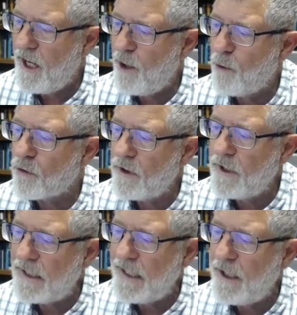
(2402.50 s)
He
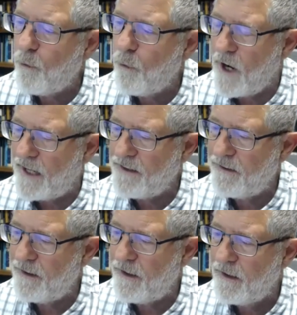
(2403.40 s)
really
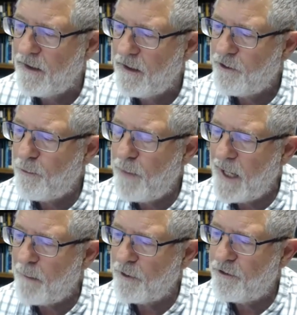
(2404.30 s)
wanted to
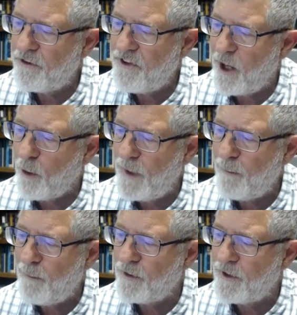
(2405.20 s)
be able to tell
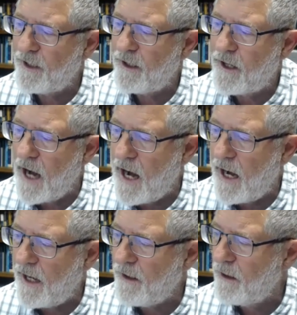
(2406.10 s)
people that
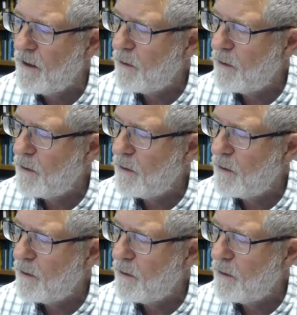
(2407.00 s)
God